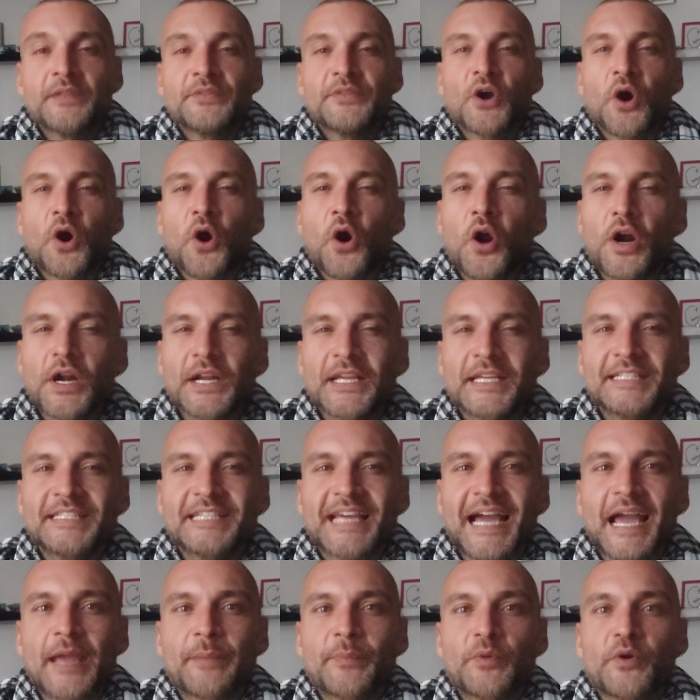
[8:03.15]
The
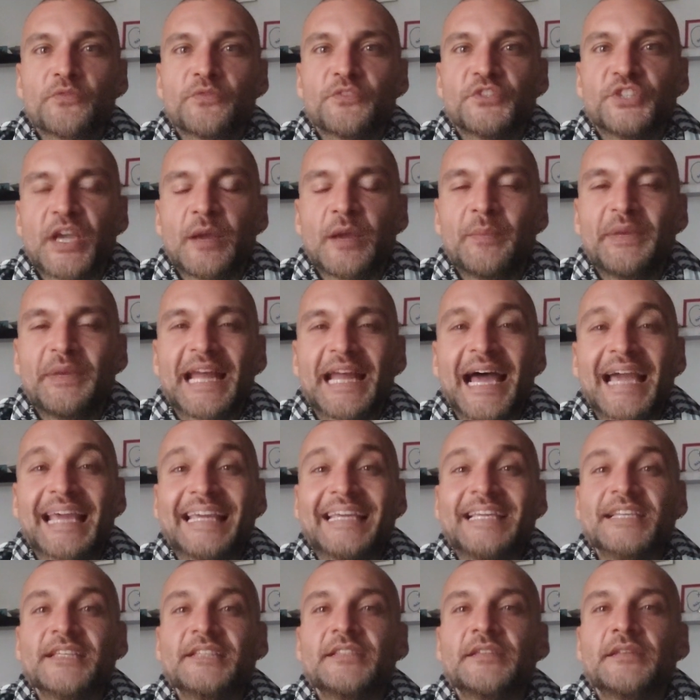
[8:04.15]
archetype of Gemini
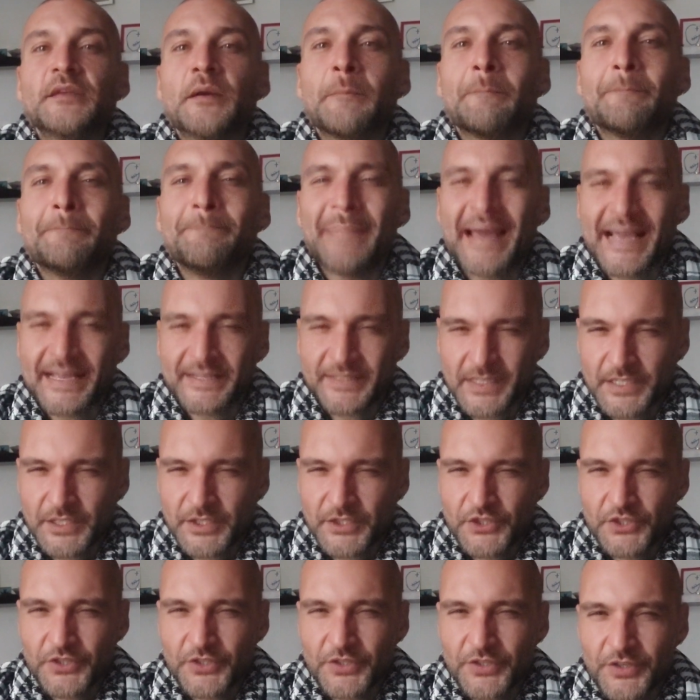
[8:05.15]
is the
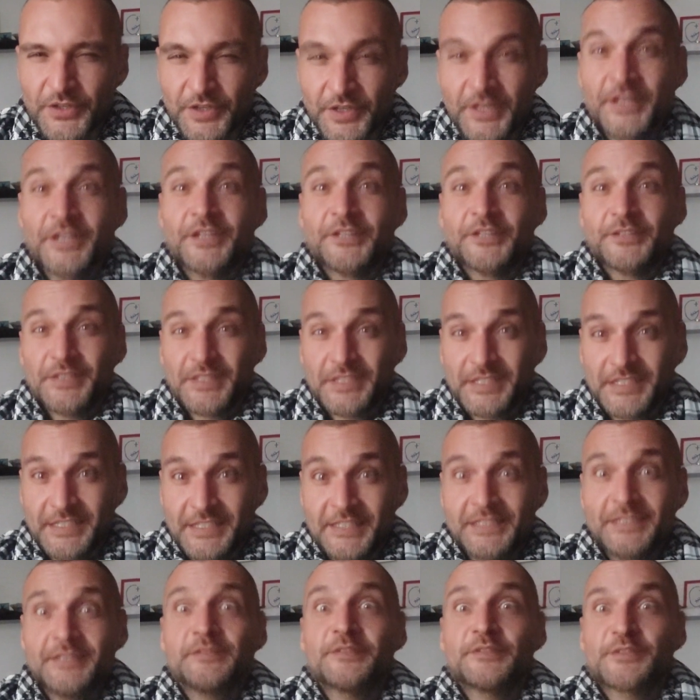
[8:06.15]
messenger. You
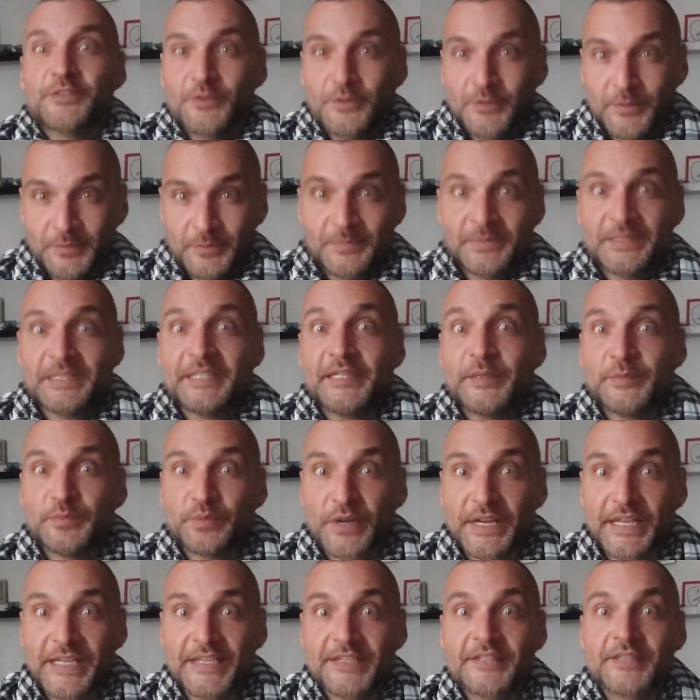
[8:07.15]
see, so he
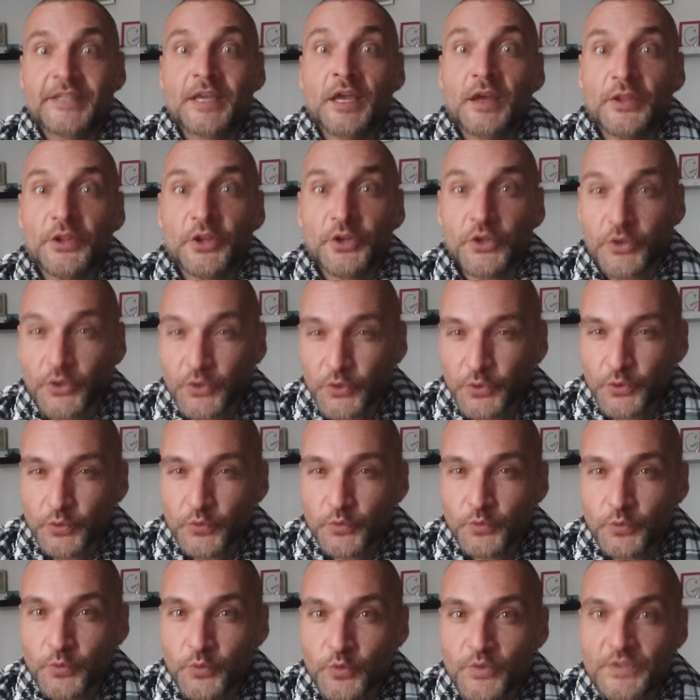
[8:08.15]
brings the
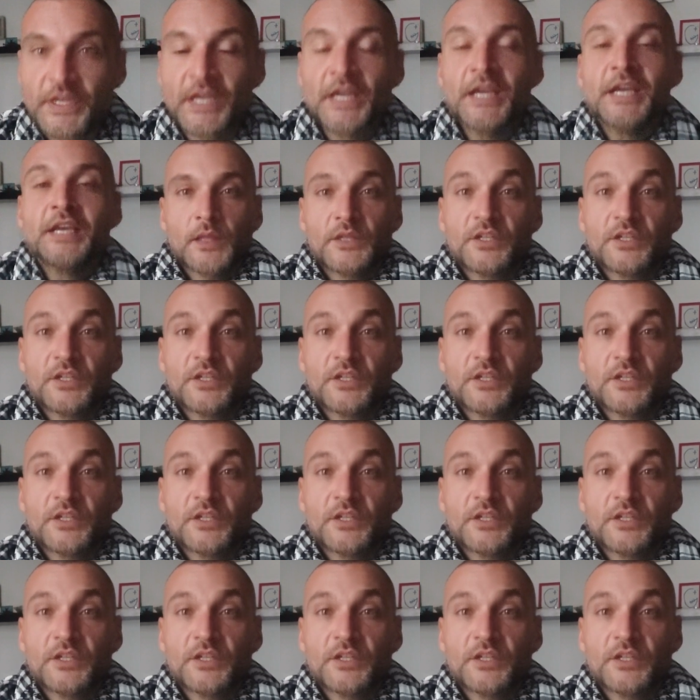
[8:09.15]
news.